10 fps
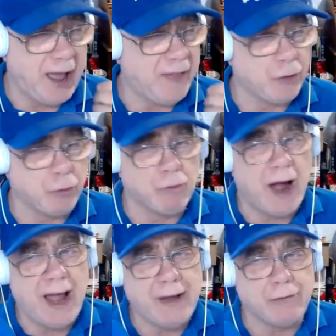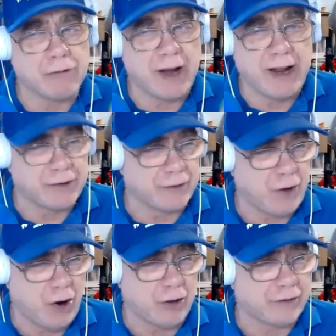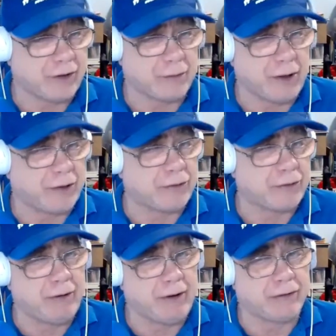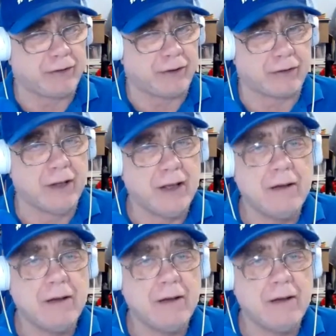and the wide range of autism experiences.